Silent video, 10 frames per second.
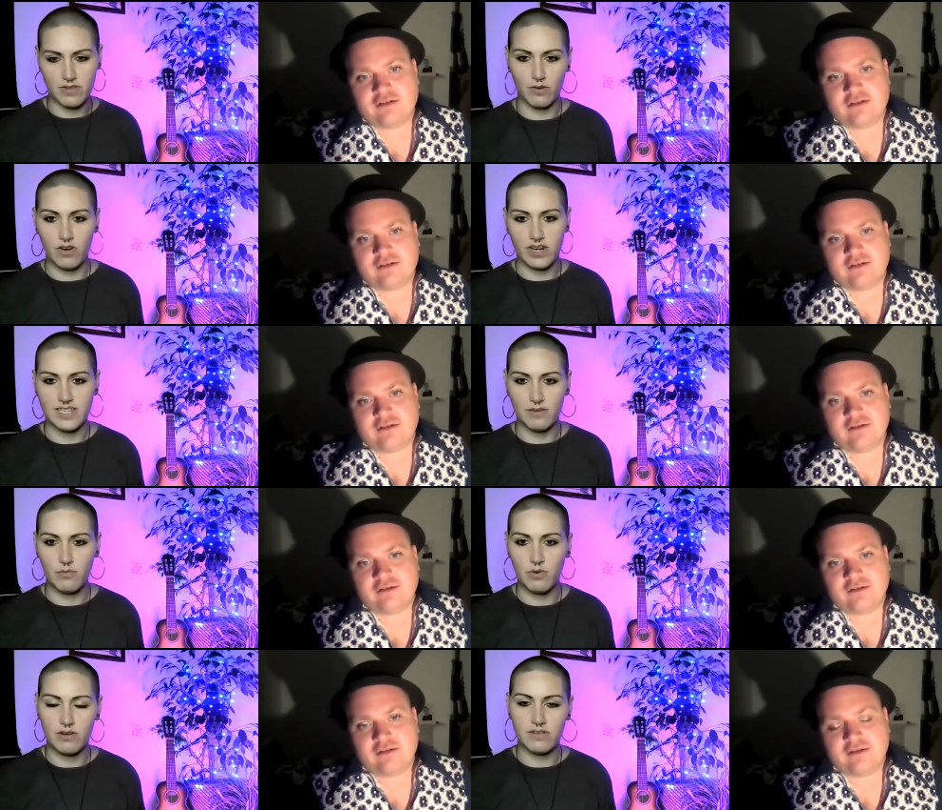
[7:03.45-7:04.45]

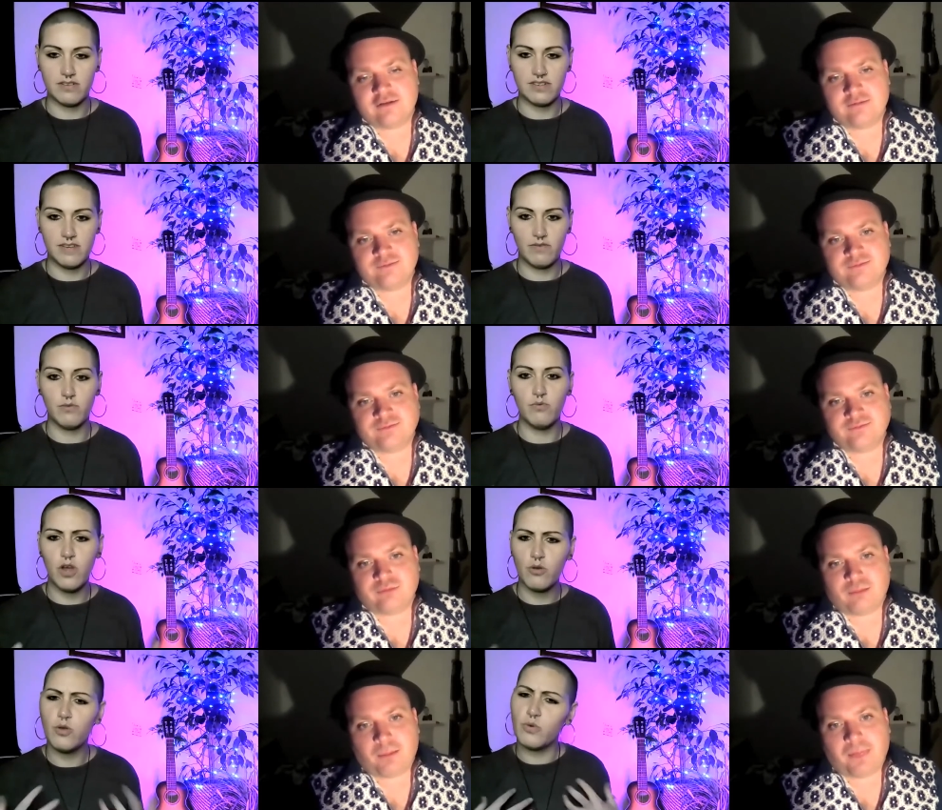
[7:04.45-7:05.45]
Speaker 1: songwriting? What if you
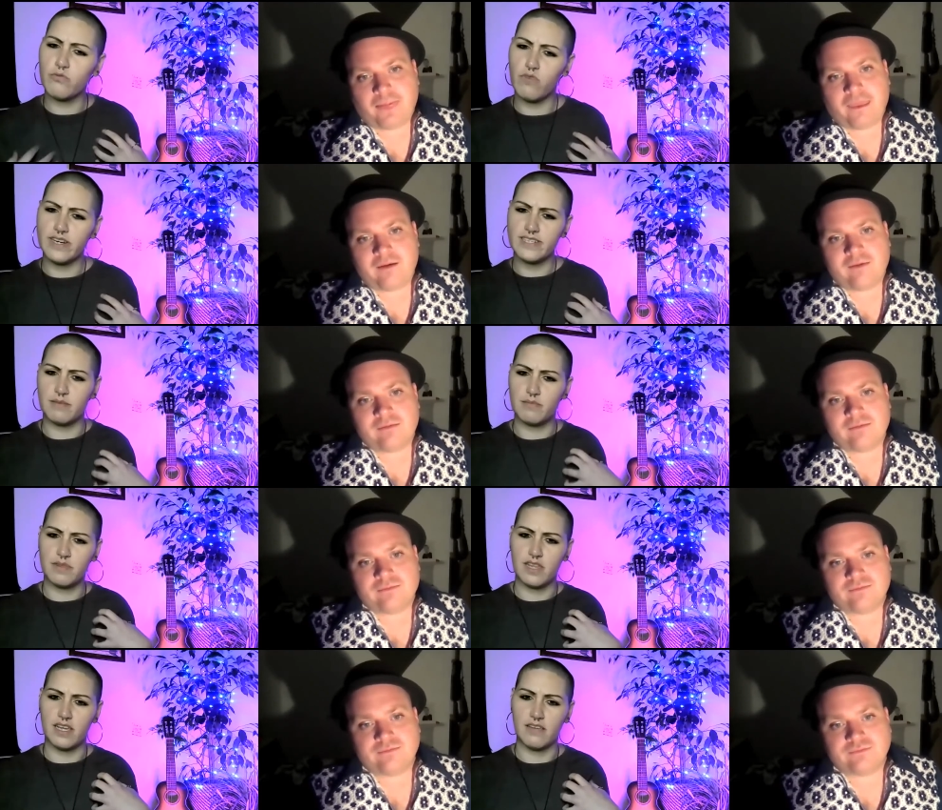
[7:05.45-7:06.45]
know you want to write
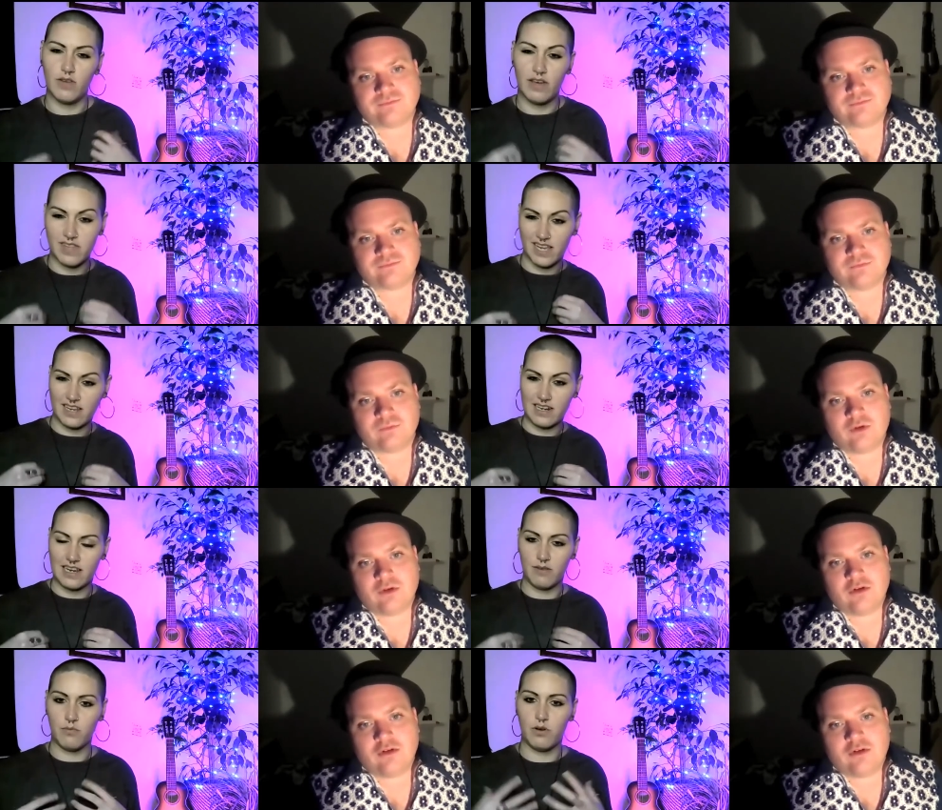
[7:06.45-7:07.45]
something? If you have that
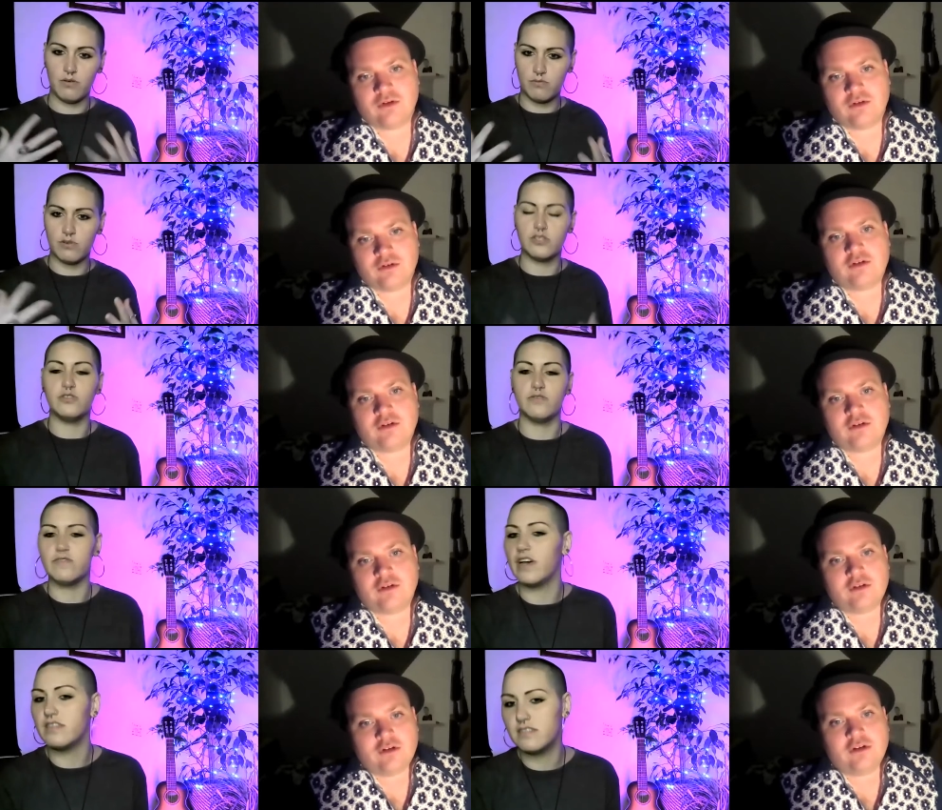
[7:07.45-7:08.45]
inkling, what what do you
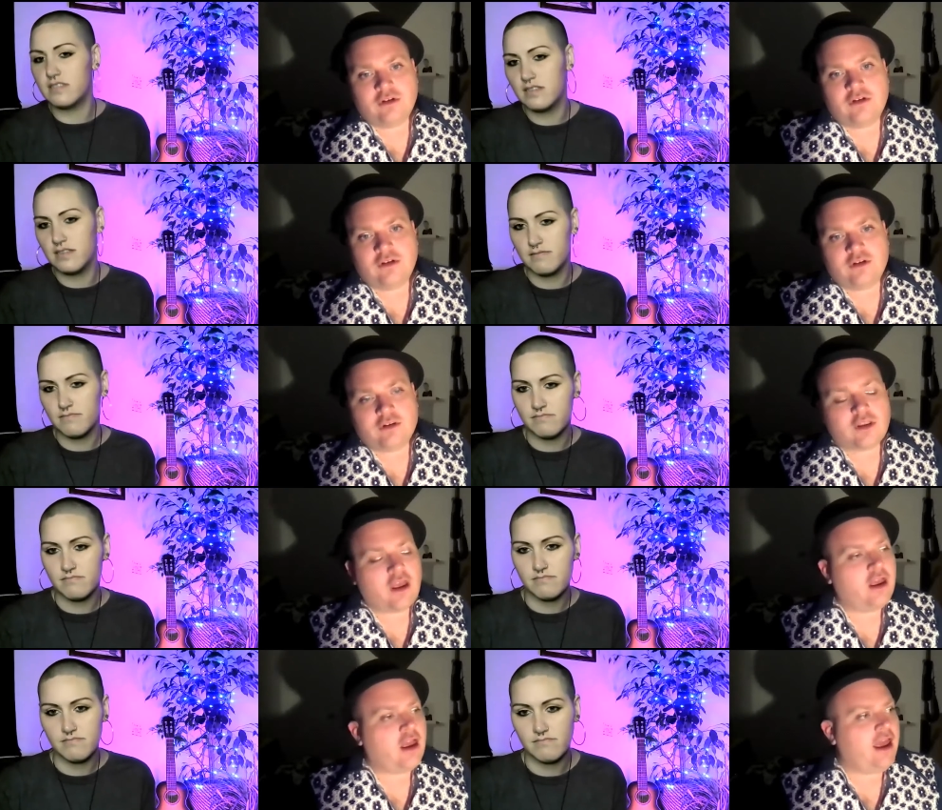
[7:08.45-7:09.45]
do first?
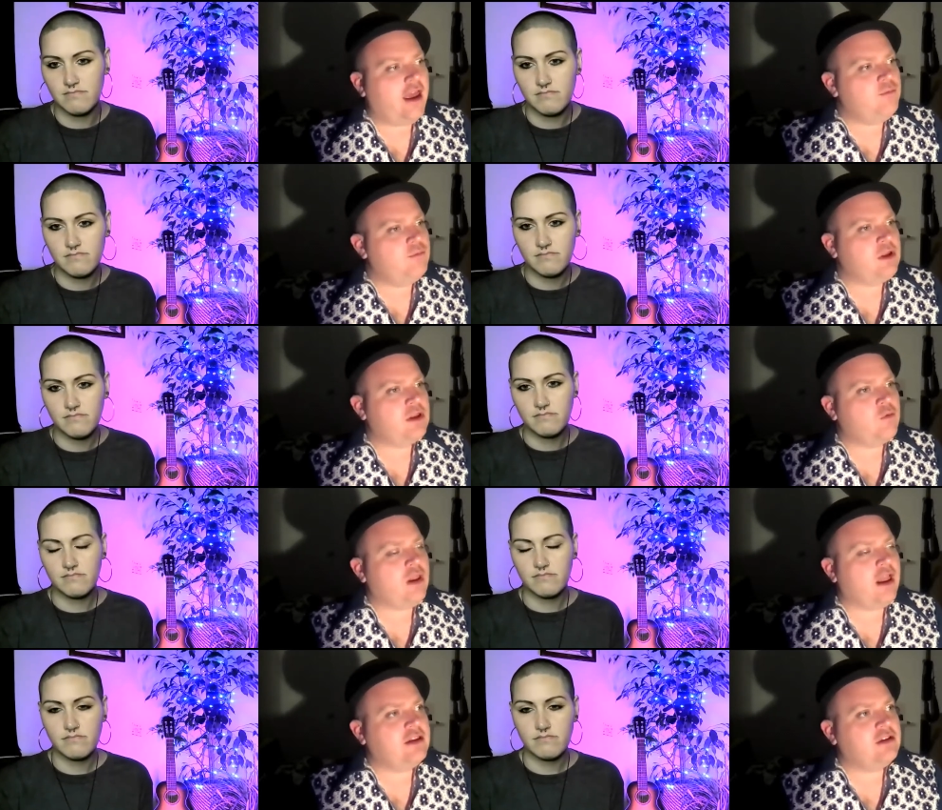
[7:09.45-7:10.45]
Speaker 2: Um,
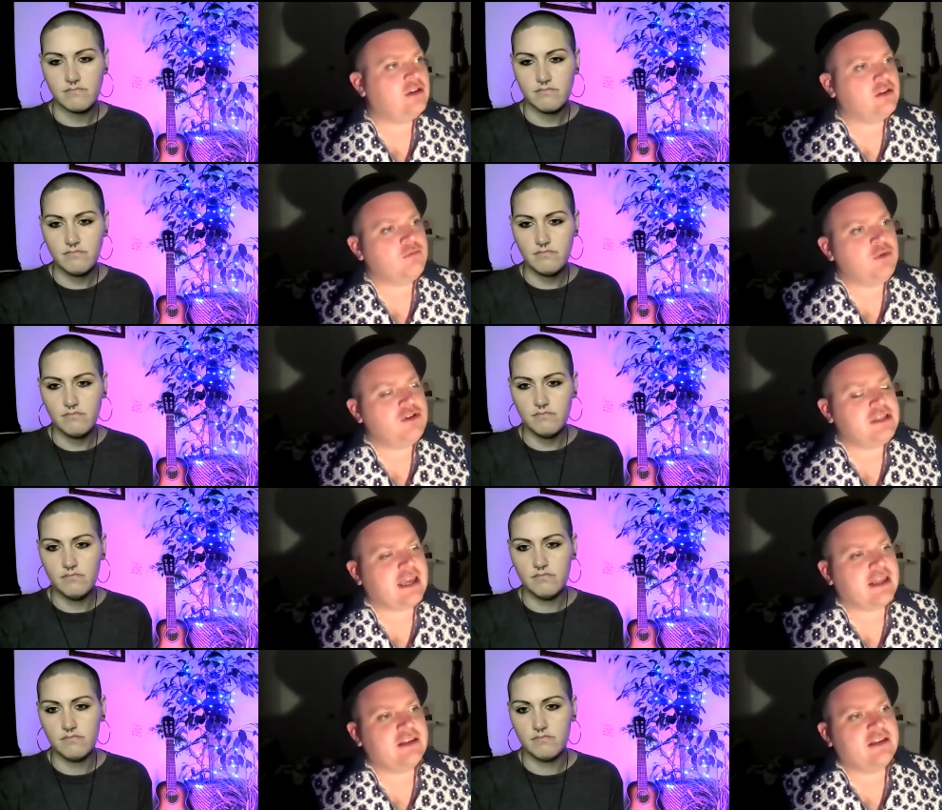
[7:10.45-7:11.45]
well, I the
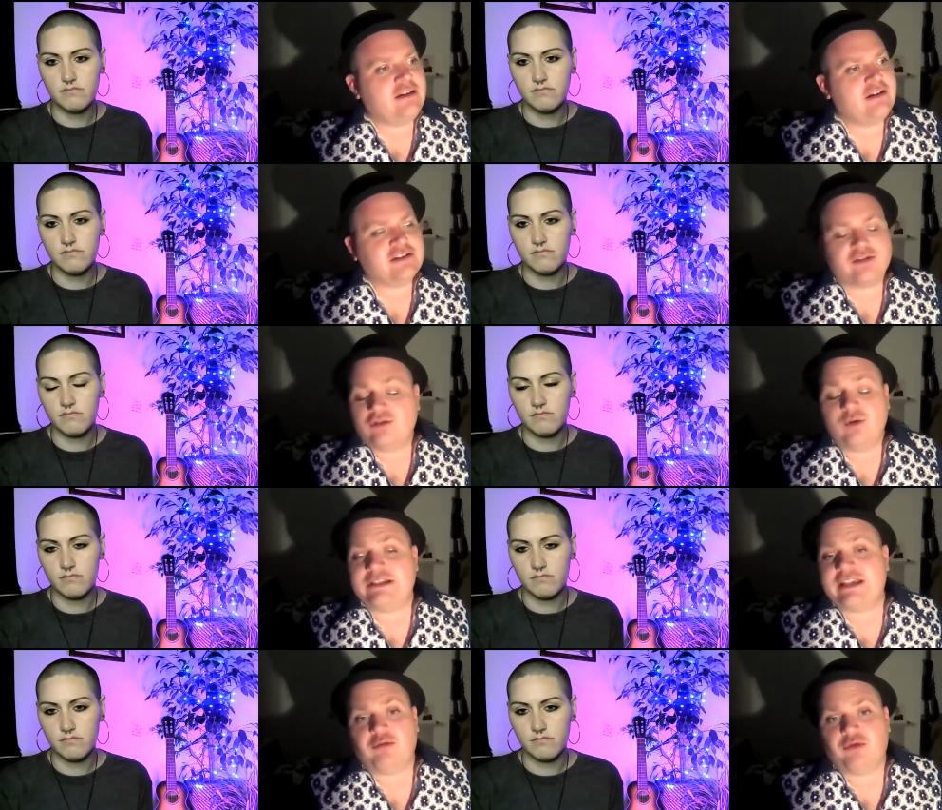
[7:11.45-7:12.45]
music and the lyrics are
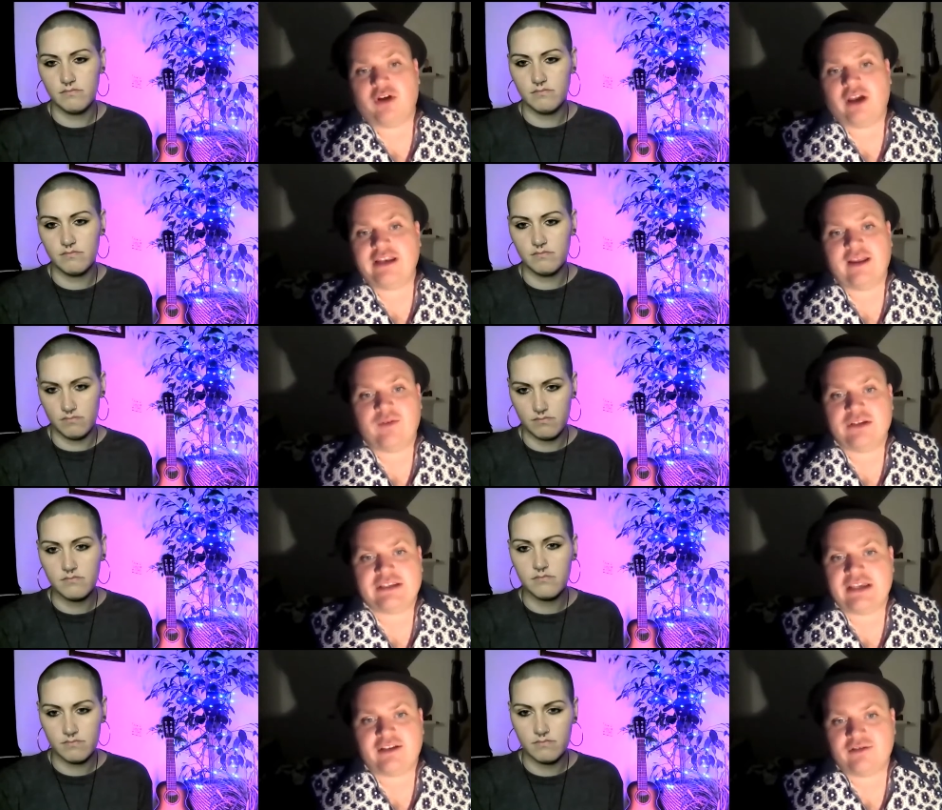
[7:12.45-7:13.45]
always separate. I never
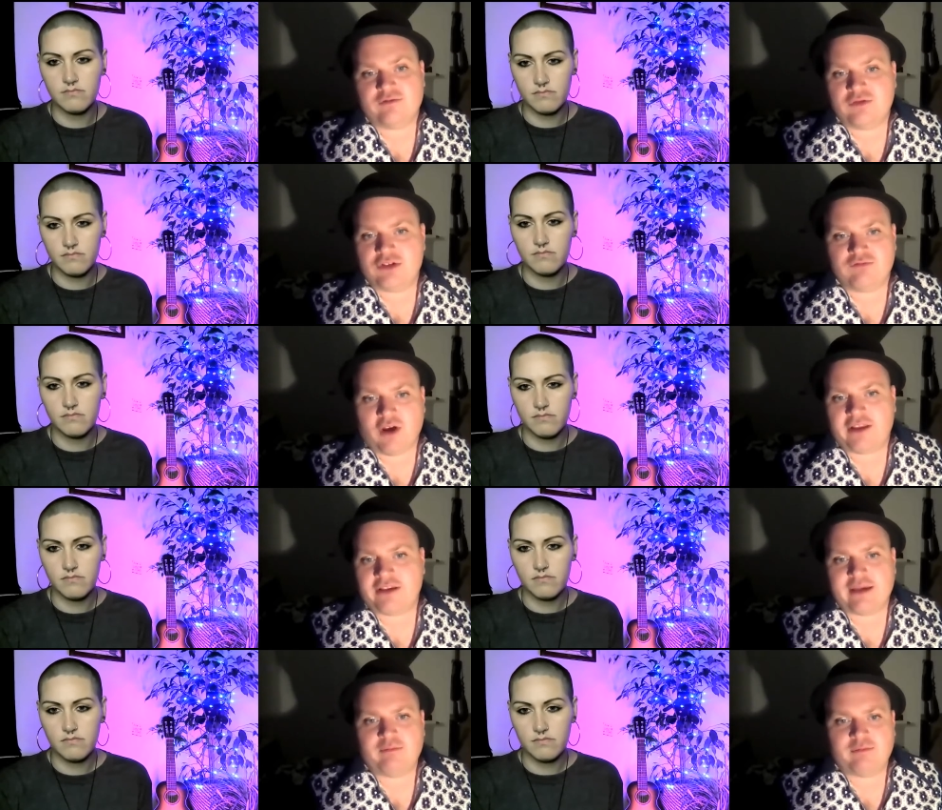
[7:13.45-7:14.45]
sit and write
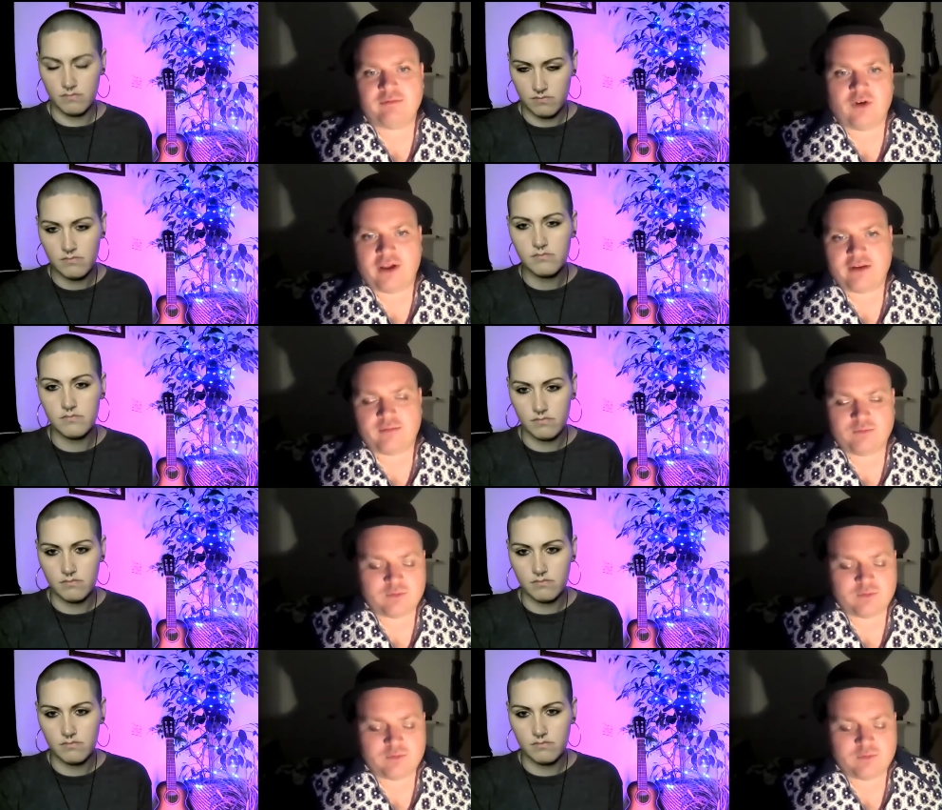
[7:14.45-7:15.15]
the same, write them